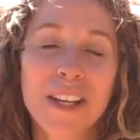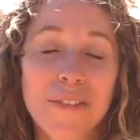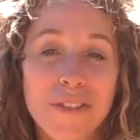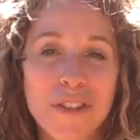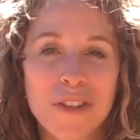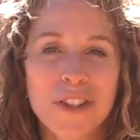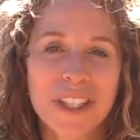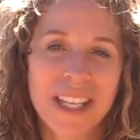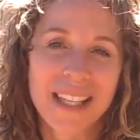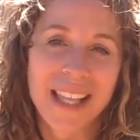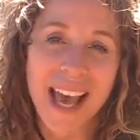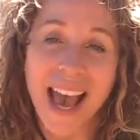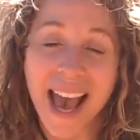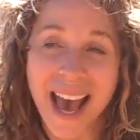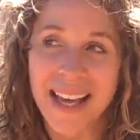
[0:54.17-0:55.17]
if you see
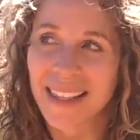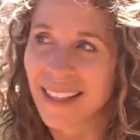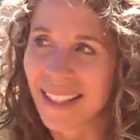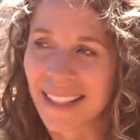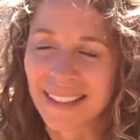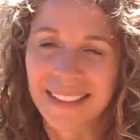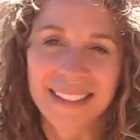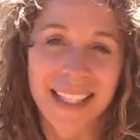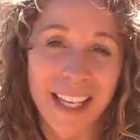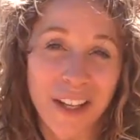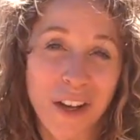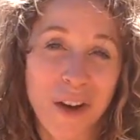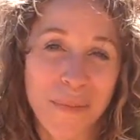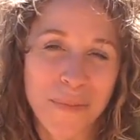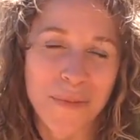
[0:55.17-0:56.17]
the athletes
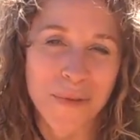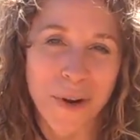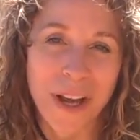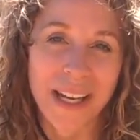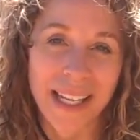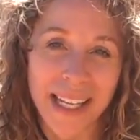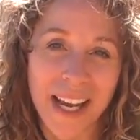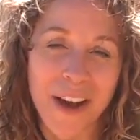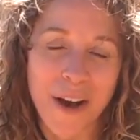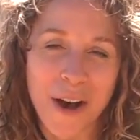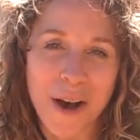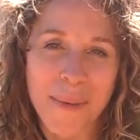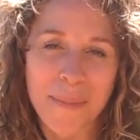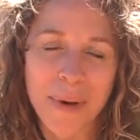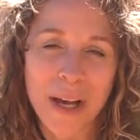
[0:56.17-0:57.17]
that come running
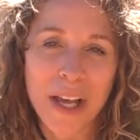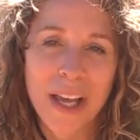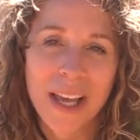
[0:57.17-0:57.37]
up